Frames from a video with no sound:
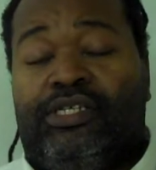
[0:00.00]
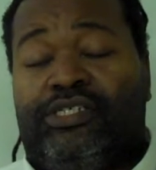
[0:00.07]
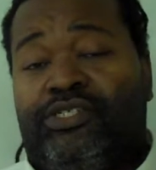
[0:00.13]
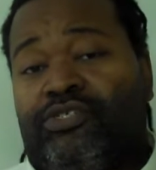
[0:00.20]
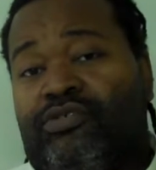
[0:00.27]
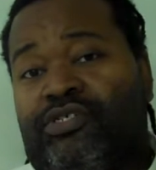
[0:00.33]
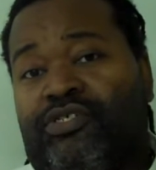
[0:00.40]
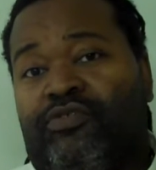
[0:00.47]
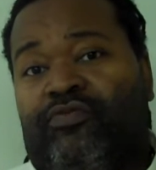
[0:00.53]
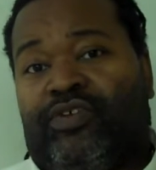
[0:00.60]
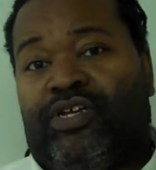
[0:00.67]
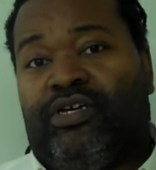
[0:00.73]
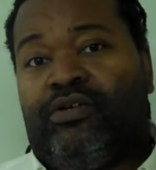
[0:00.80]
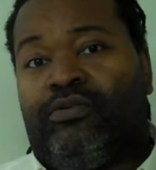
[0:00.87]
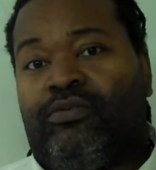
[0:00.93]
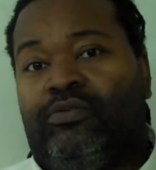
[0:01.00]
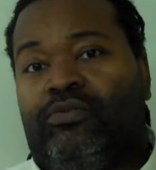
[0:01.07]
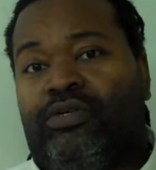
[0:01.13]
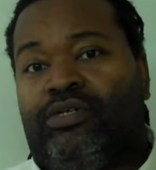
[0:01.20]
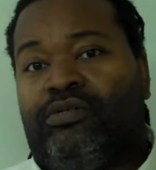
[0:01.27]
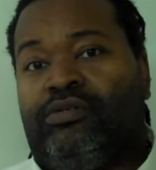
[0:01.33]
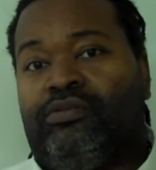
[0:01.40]
This instructional video
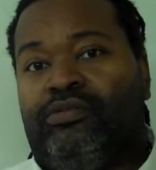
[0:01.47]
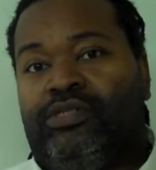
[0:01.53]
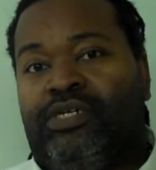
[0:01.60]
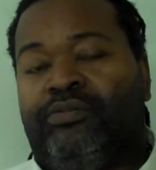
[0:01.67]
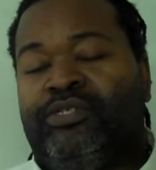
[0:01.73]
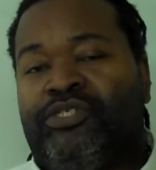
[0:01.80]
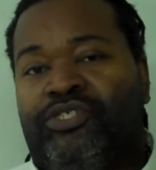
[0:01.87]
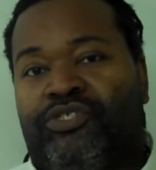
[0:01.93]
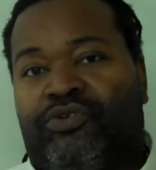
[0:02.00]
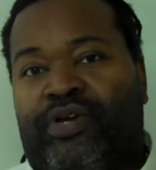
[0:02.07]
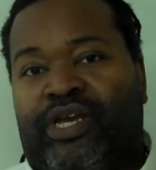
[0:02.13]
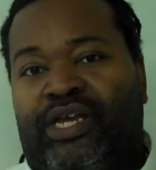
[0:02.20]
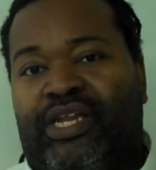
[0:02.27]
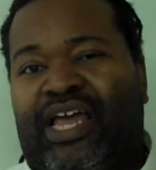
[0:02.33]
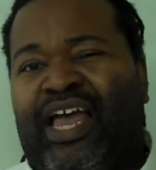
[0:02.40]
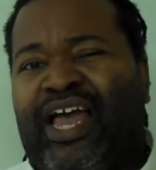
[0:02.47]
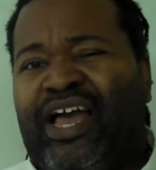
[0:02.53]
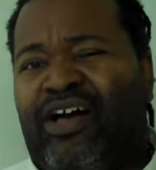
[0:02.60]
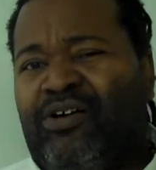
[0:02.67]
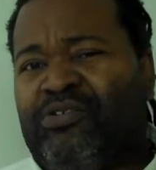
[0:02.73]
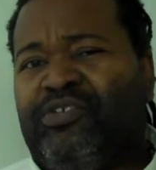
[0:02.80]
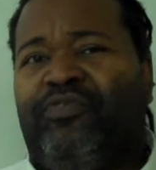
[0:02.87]
will demonstrate
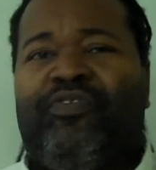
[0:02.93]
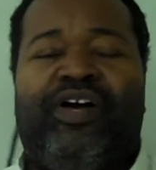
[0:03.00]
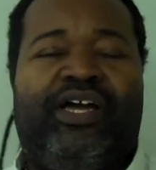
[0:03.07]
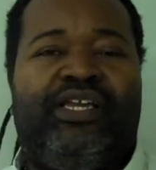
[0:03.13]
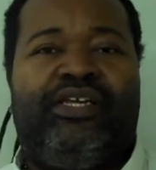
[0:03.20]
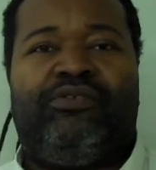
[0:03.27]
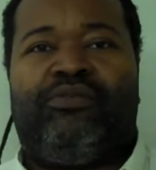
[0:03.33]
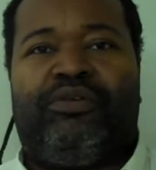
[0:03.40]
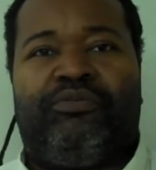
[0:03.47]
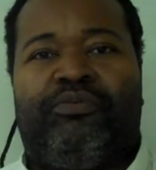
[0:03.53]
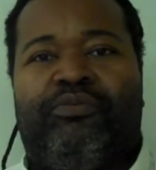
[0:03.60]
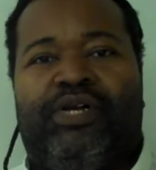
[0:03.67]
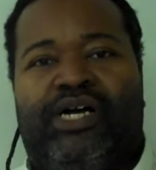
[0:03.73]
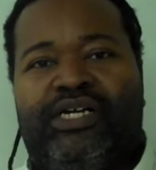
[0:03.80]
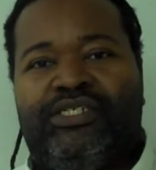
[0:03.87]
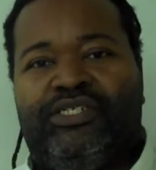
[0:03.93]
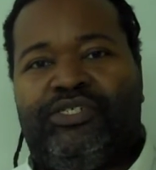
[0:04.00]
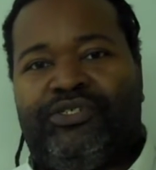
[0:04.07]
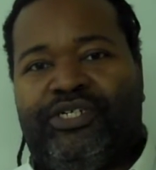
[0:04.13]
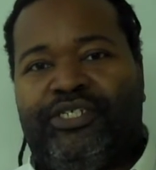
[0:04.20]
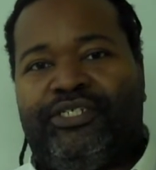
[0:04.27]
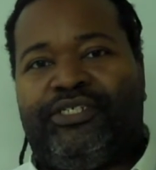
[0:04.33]
how to find equilibrium
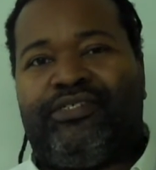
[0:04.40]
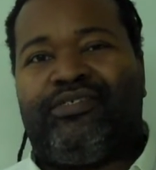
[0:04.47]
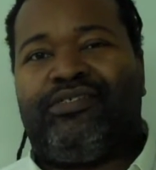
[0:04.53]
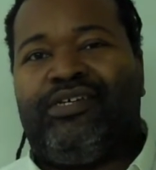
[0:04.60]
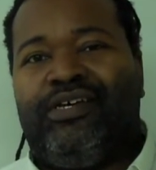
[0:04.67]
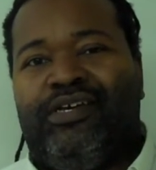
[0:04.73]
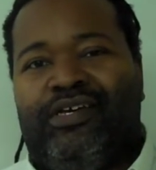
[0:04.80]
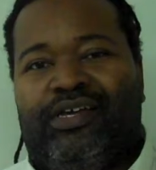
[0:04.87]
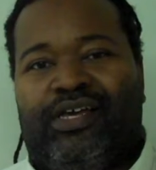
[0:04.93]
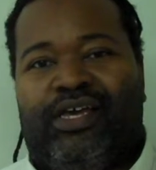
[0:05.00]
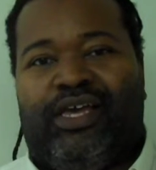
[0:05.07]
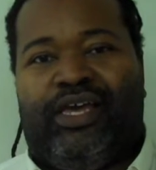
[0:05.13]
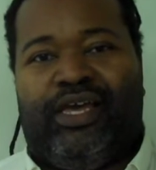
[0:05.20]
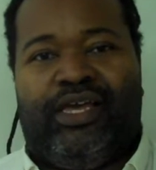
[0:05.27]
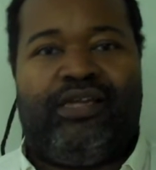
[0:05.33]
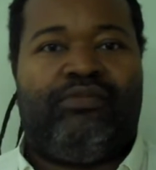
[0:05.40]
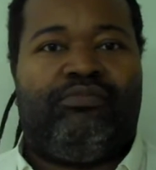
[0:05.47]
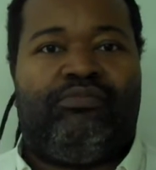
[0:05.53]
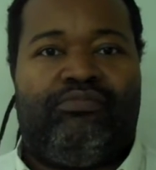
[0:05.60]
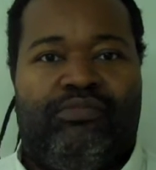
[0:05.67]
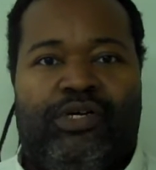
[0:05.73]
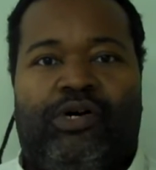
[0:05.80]
concentrations
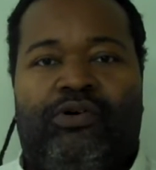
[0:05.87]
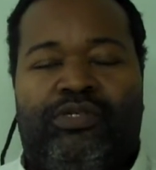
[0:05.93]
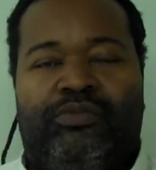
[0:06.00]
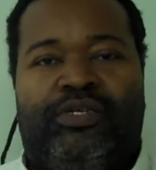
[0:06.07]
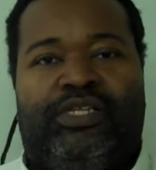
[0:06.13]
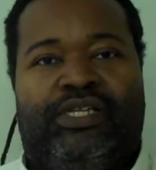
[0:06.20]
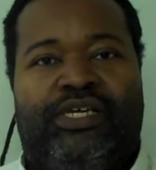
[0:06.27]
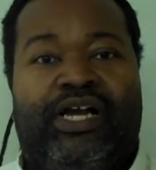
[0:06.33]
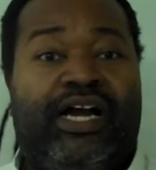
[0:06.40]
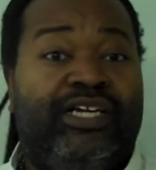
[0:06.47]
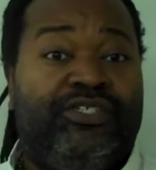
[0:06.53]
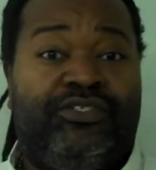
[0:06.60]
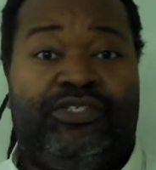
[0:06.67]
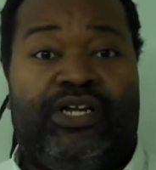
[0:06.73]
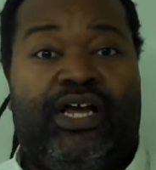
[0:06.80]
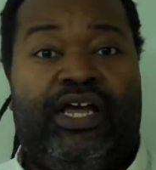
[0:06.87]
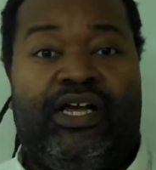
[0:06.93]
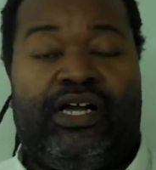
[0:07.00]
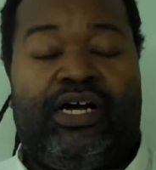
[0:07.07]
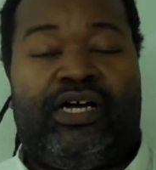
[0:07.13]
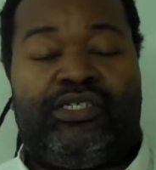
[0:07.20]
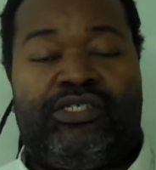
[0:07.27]
and ultimately hydrogen
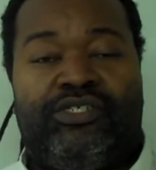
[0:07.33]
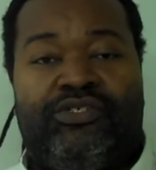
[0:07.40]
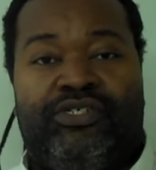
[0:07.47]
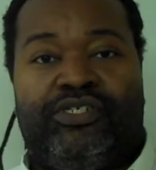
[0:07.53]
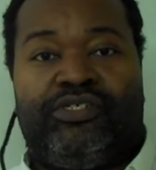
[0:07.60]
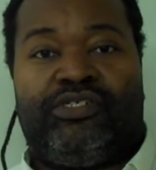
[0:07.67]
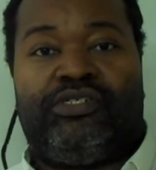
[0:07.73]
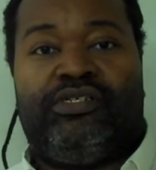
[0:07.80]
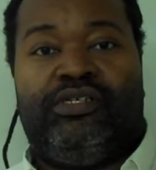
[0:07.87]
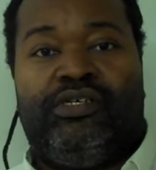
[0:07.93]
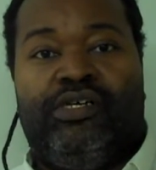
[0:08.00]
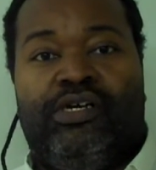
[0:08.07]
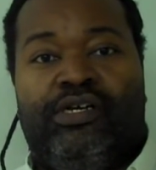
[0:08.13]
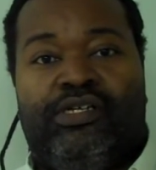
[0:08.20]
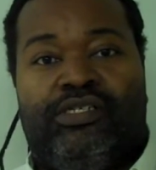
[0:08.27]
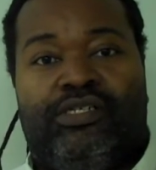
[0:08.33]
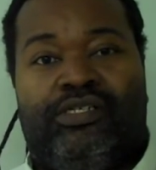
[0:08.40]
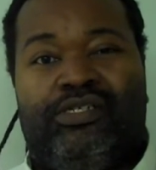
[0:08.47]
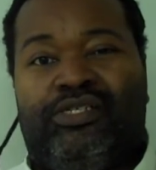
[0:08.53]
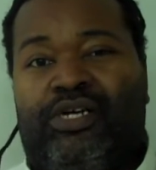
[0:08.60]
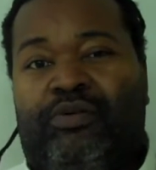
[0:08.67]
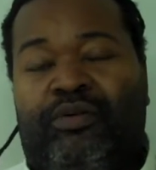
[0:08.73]
ion concentration
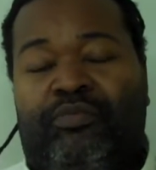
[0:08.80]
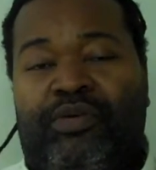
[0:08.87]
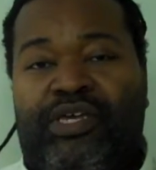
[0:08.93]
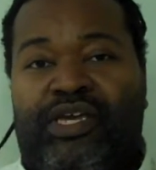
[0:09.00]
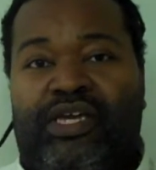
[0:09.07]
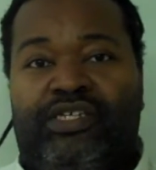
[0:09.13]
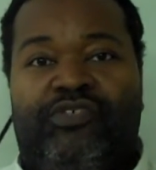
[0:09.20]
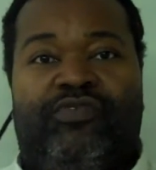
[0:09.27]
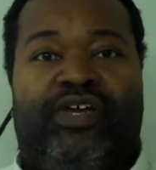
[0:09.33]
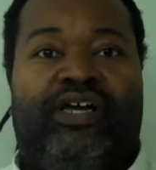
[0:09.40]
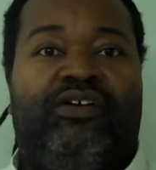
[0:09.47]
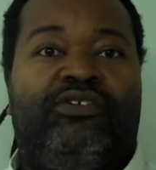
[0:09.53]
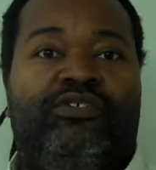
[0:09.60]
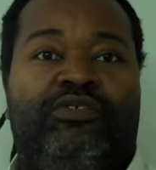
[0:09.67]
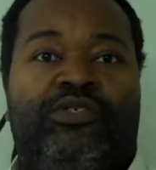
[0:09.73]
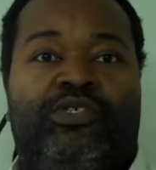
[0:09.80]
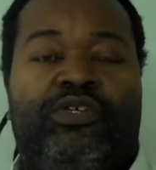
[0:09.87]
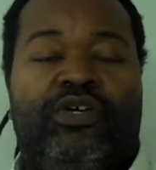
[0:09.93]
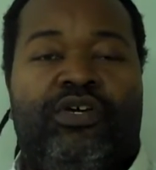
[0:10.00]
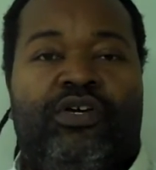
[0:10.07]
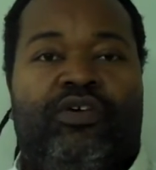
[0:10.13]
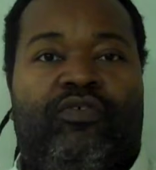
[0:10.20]
to determine pH
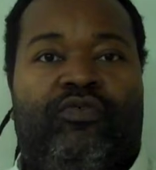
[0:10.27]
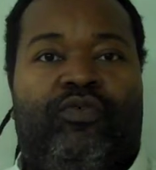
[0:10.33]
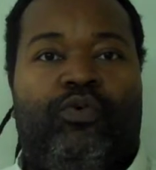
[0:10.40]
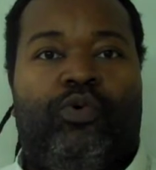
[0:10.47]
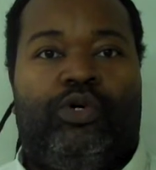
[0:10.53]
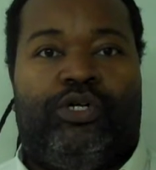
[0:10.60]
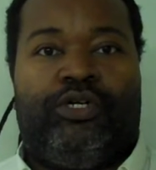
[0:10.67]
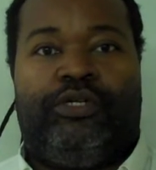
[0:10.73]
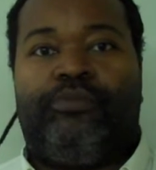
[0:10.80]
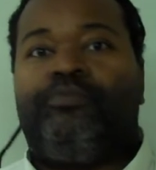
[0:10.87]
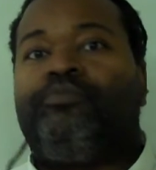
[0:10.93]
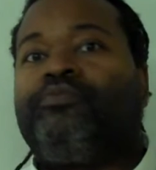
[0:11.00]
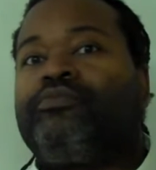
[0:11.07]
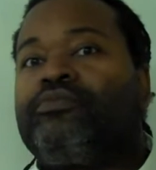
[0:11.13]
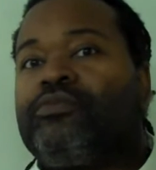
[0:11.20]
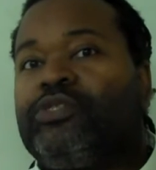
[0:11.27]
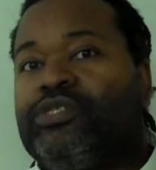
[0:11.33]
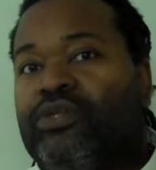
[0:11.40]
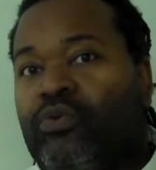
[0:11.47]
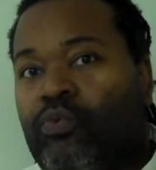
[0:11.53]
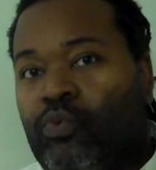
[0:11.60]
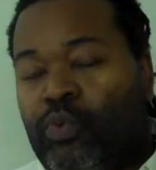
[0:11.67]
values for
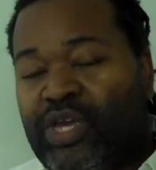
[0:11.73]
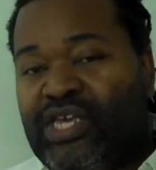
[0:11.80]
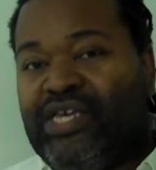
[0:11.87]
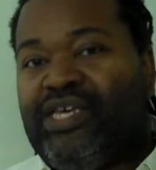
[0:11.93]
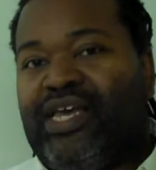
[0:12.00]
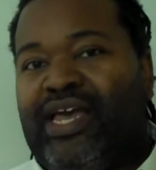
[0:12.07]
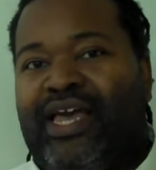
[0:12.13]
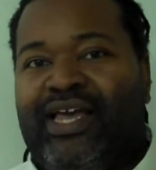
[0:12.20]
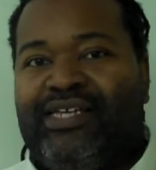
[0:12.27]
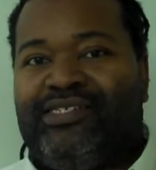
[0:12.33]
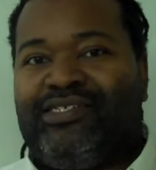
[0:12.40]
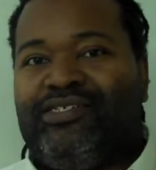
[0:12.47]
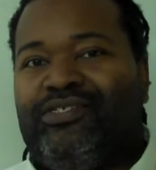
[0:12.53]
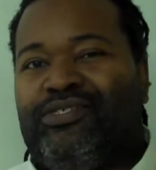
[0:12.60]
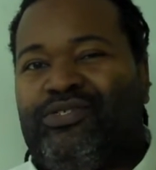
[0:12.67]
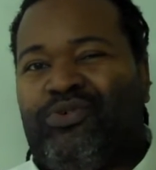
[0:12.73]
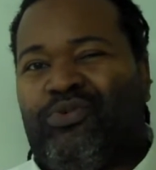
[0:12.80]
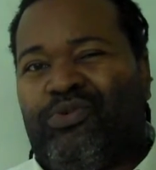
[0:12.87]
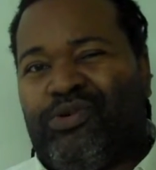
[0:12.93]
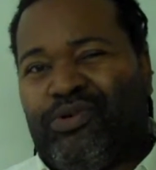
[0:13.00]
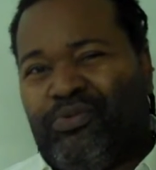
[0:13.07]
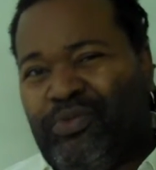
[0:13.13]
weak
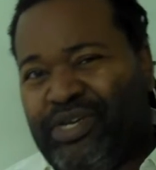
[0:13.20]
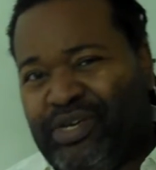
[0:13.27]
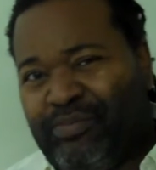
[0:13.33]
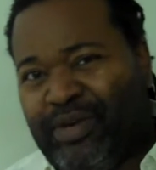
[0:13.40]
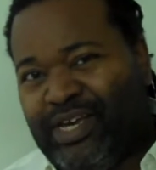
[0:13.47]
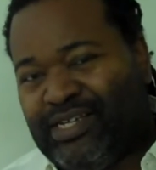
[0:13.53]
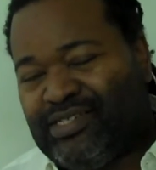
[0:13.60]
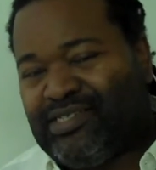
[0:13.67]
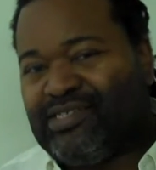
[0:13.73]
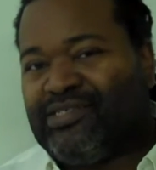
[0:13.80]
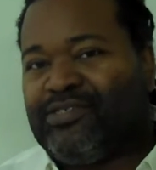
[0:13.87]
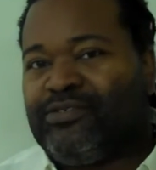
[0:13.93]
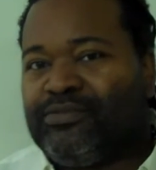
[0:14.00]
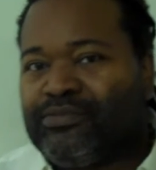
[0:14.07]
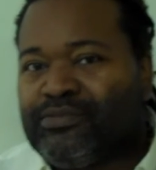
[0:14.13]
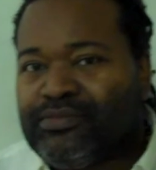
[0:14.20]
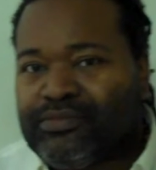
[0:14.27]
acids or weak bases.